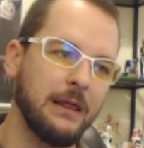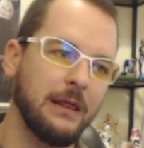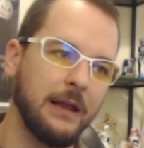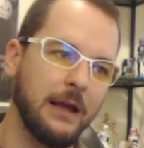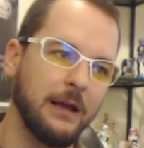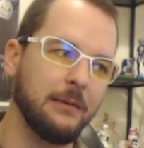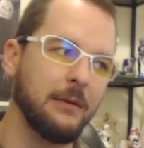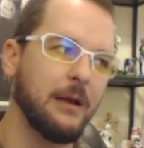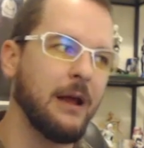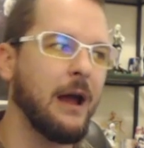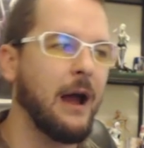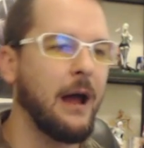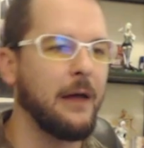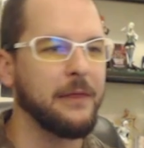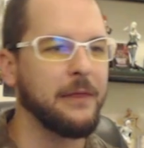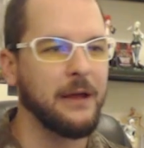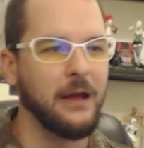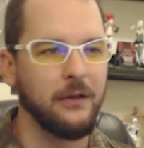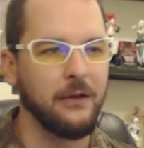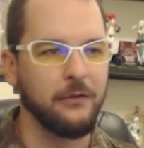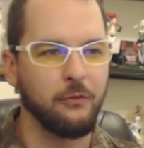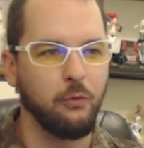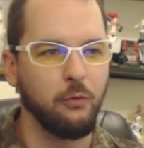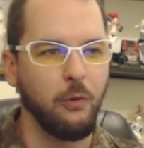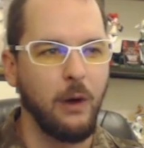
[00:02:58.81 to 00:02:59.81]
Like, I
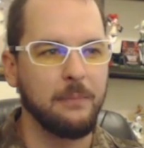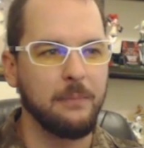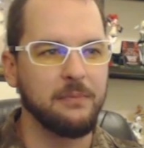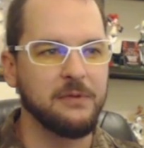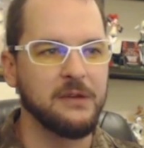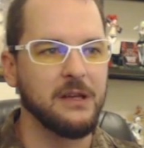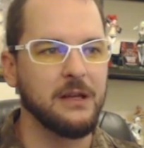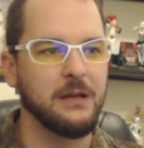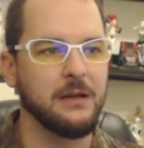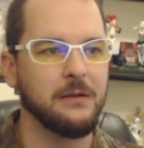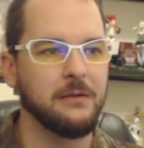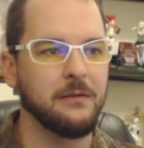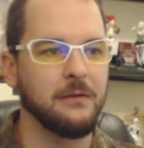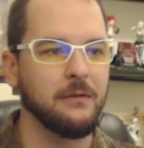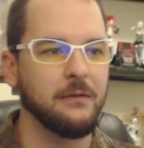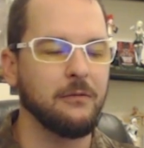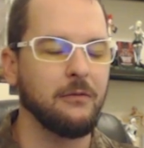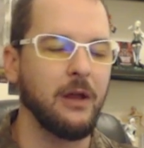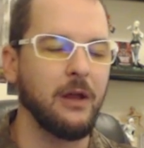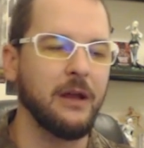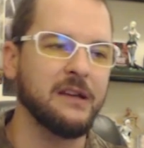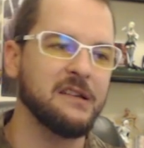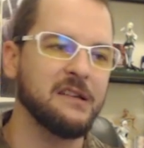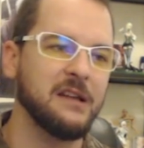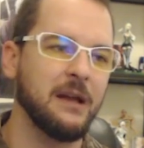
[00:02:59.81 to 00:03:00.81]
think I swapped
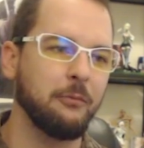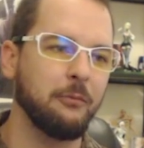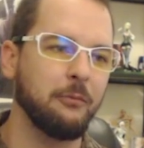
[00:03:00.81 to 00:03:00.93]
in, like,